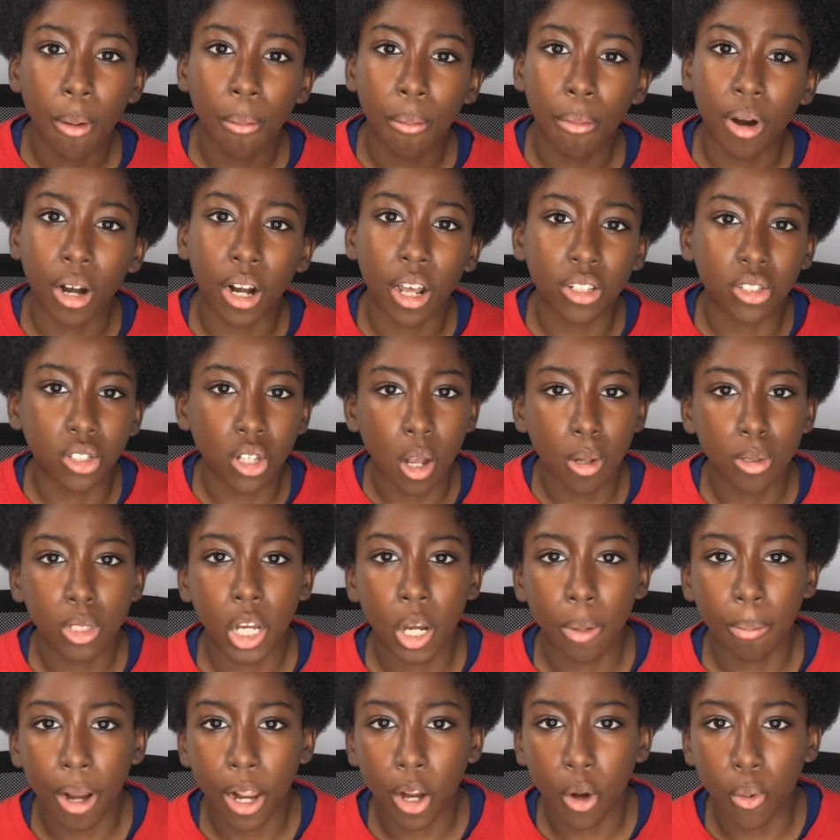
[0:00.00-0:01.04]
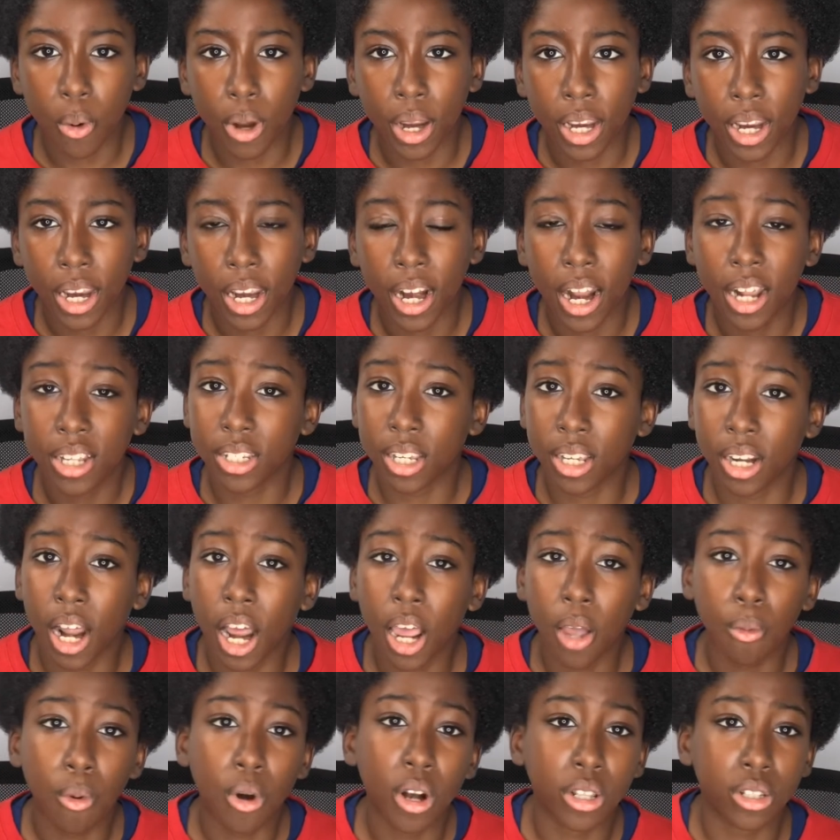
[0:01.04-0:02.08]
but at some time I quit and I said
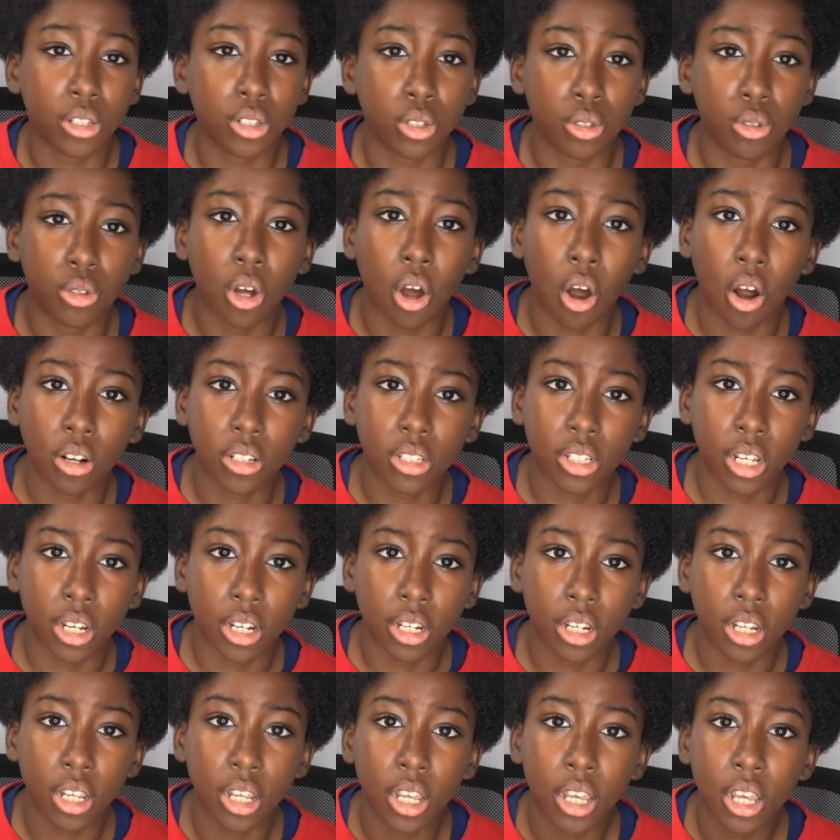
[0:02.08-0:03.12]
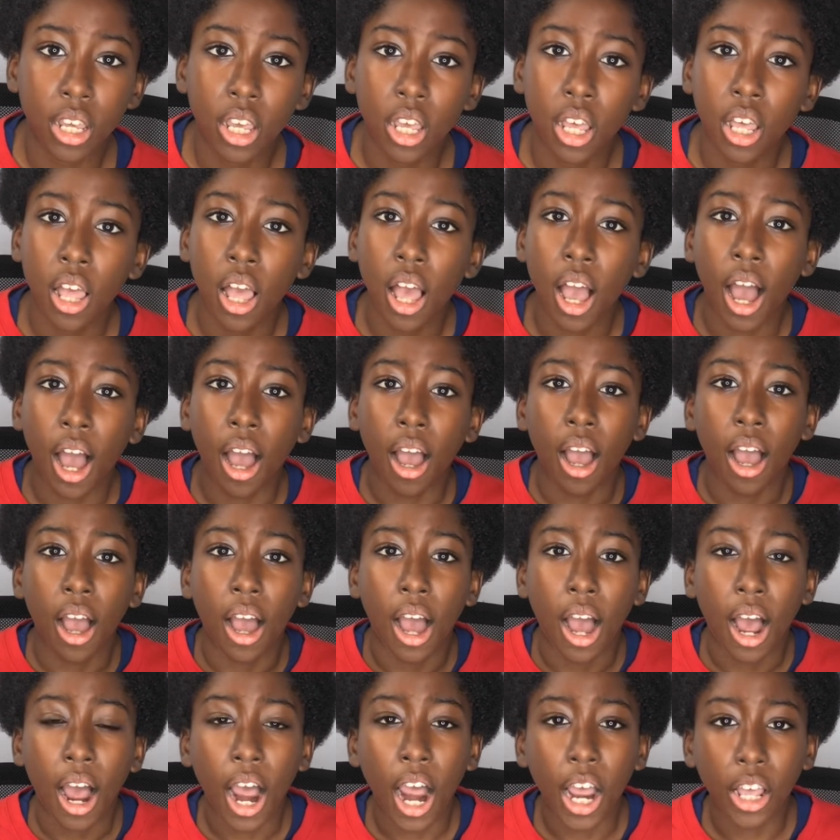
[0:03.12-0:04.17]
I wanted to do content.
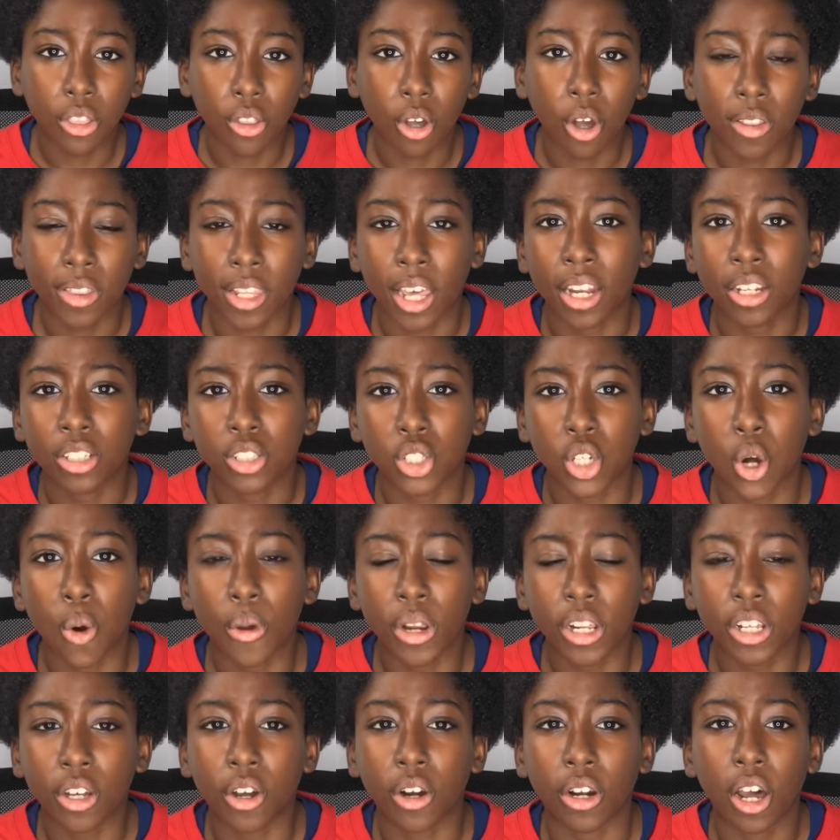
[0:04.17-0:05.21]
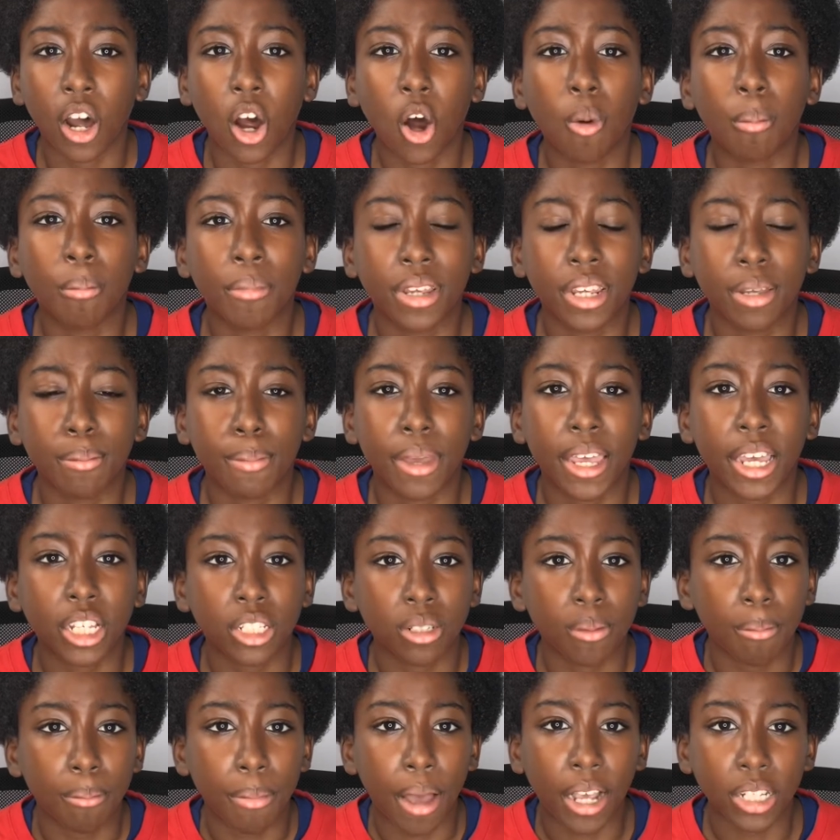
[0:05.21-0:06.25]
I thought that sewing could help me make
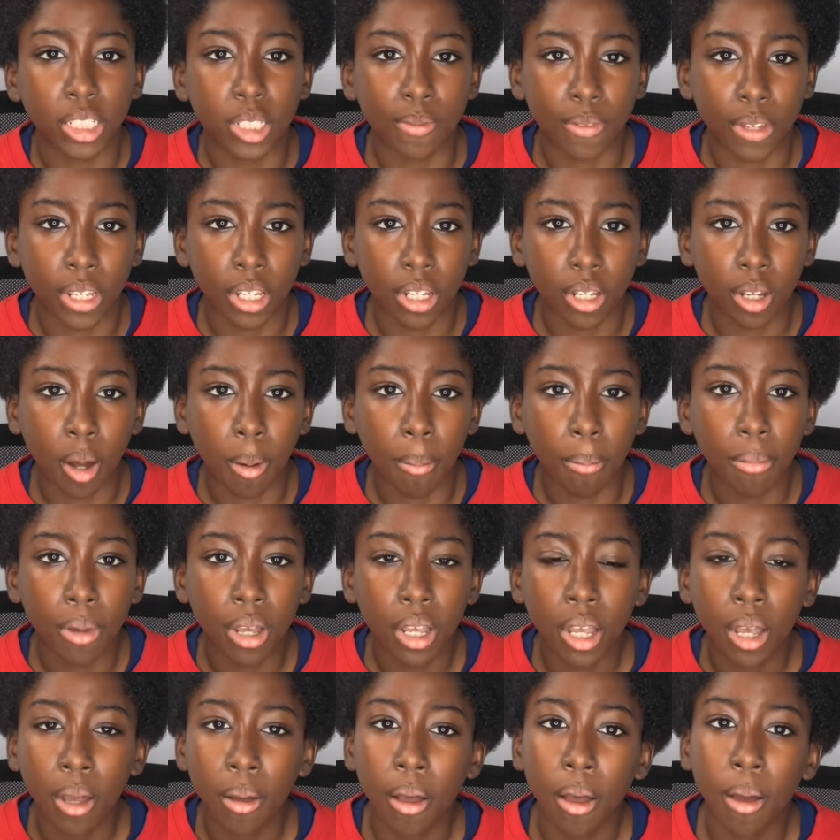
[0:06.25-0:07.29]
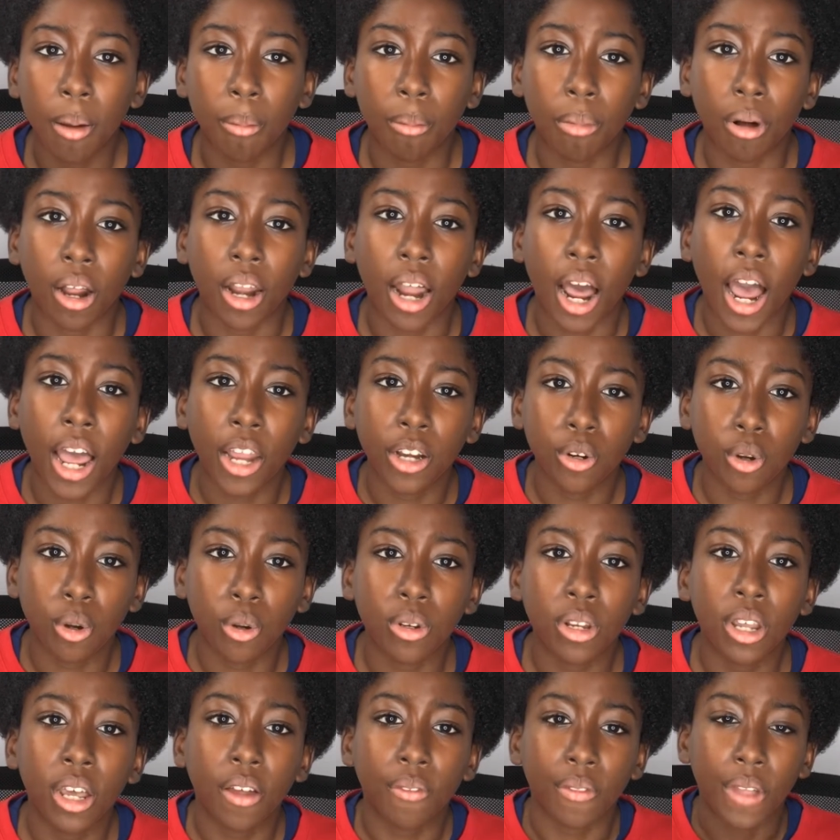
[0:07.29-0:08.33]
passive income, but I
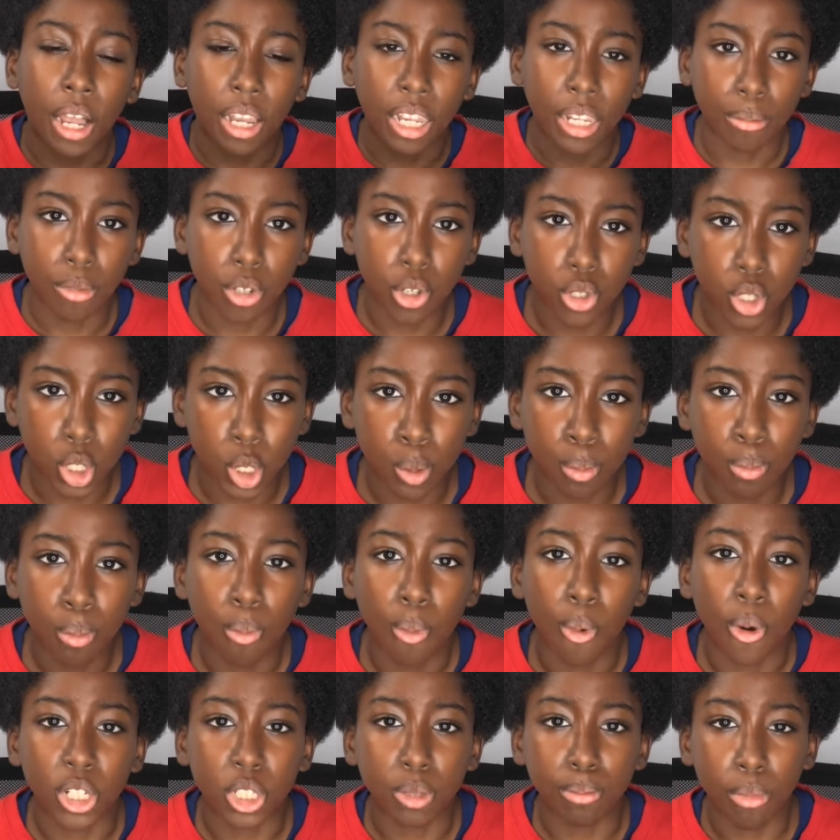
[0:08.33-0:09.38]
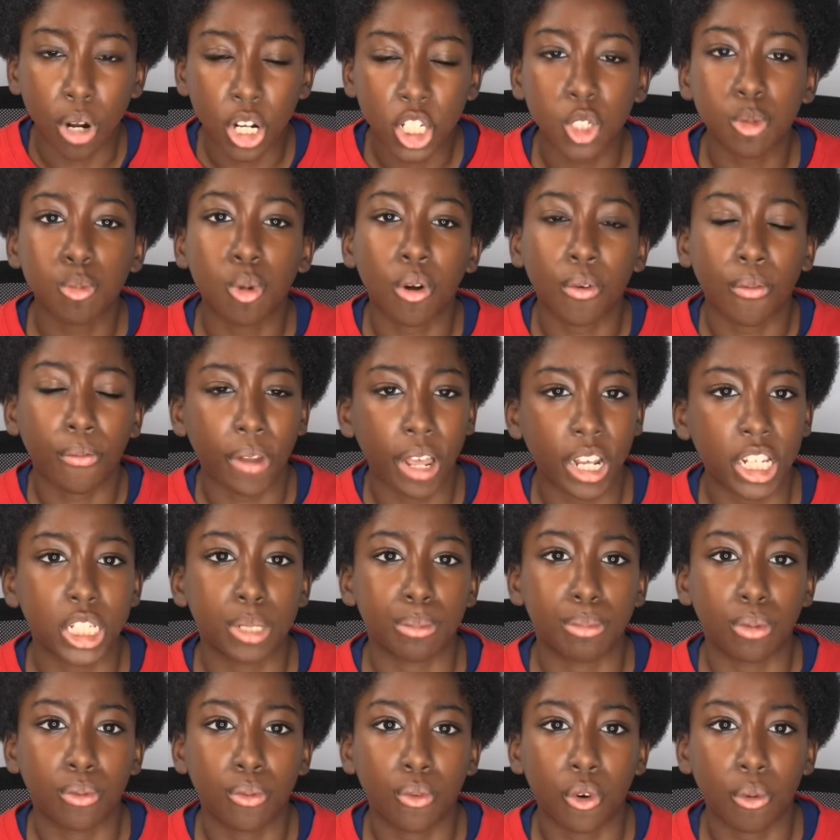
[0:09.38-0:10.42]
knew that YouTube was much more
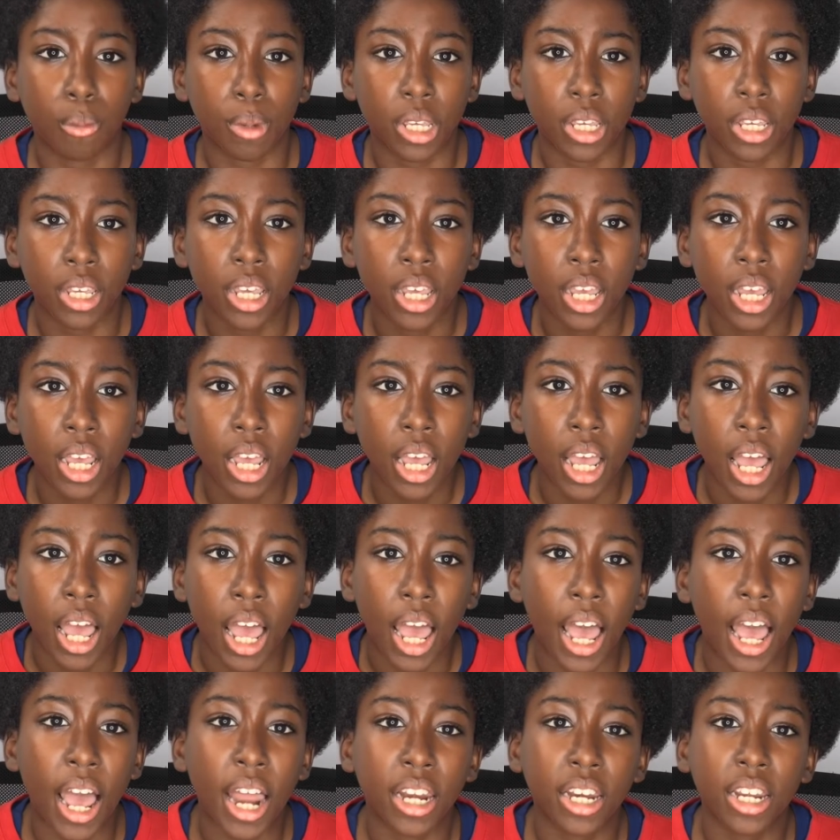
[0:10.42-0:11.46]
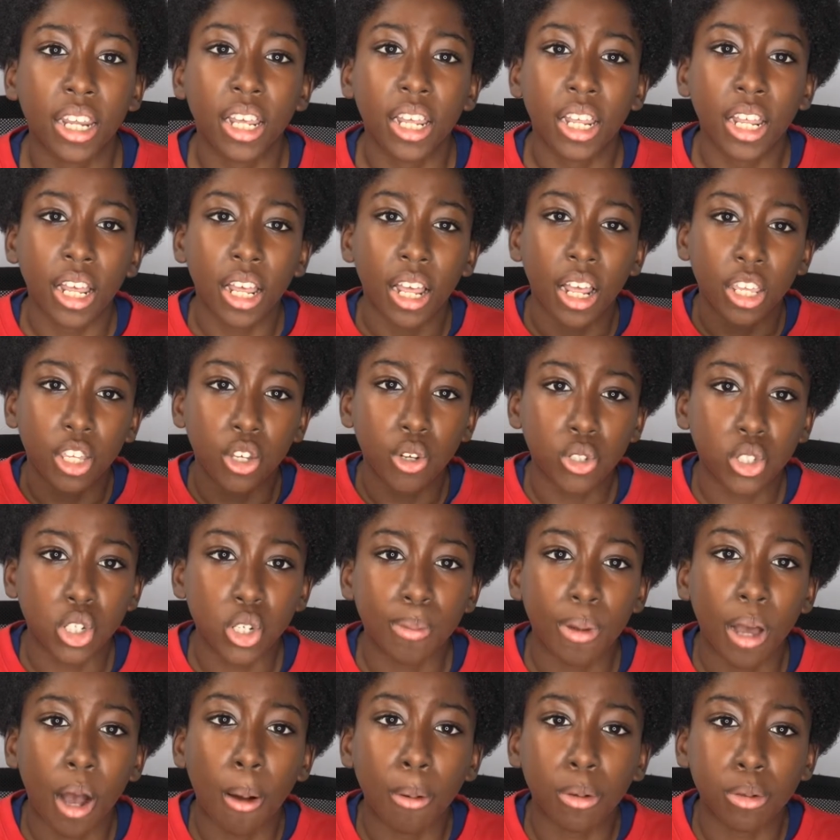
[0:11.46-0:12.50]
flexible for me, and
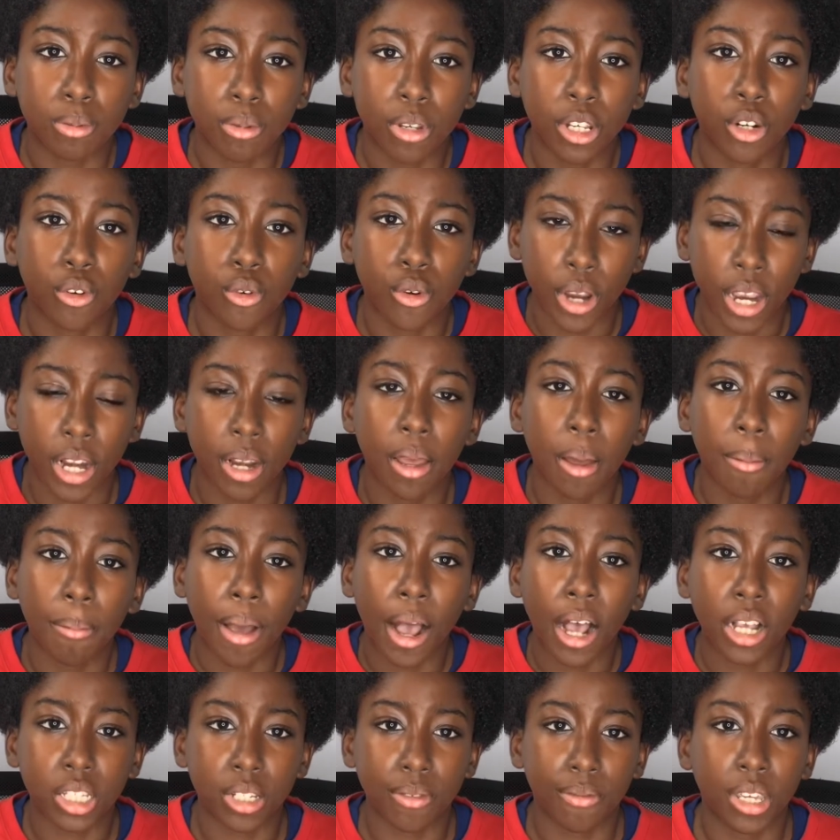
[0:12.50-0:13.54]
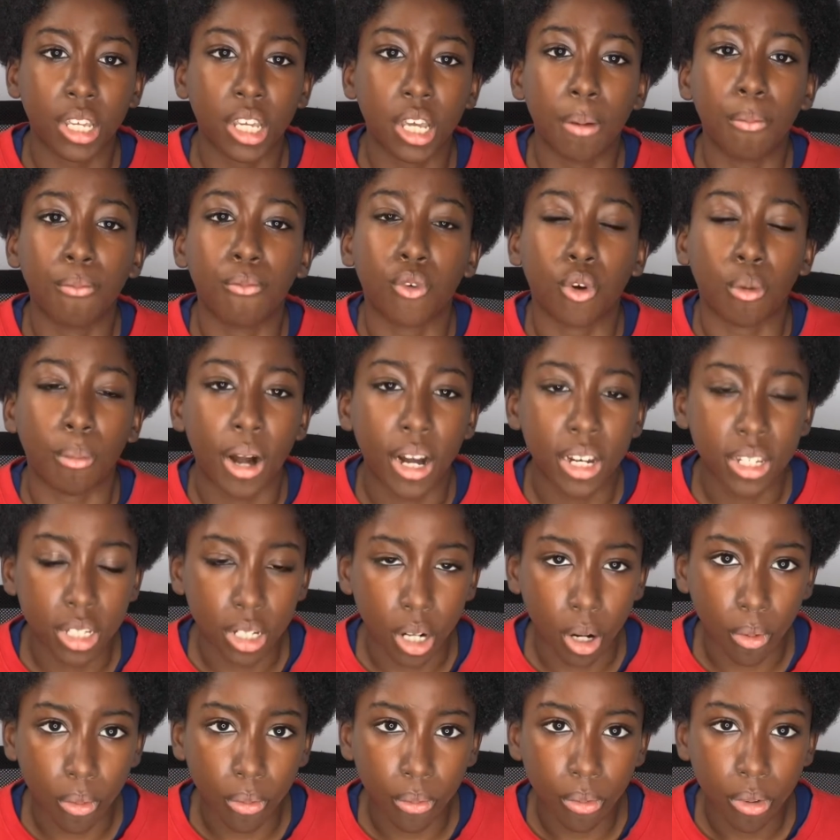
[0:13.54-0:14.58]
YouTube helps me create passive income for
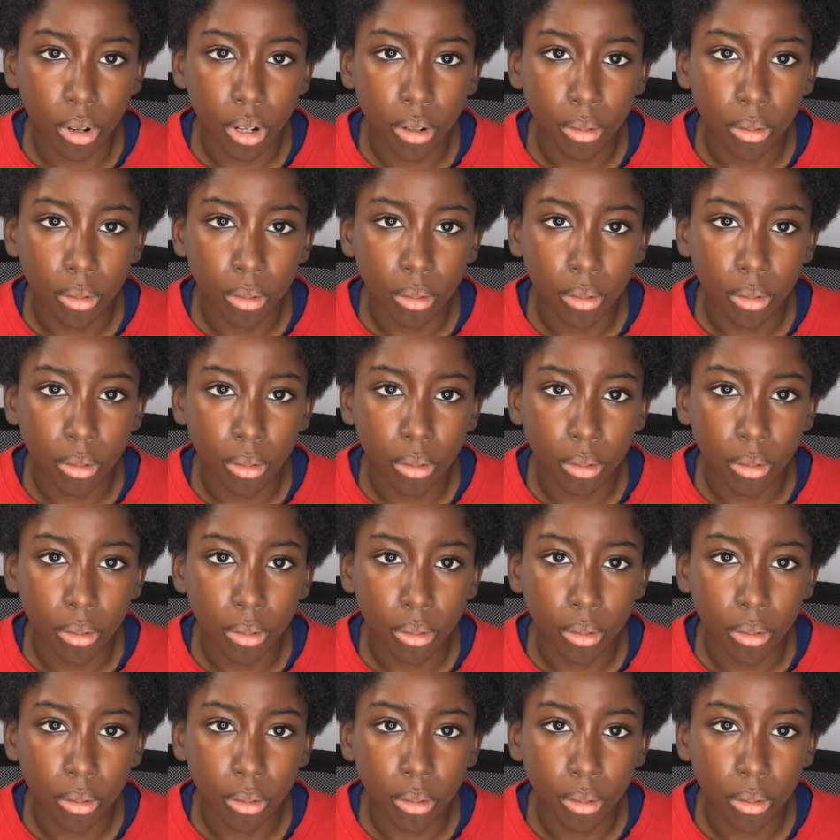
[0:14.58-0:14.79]
myself.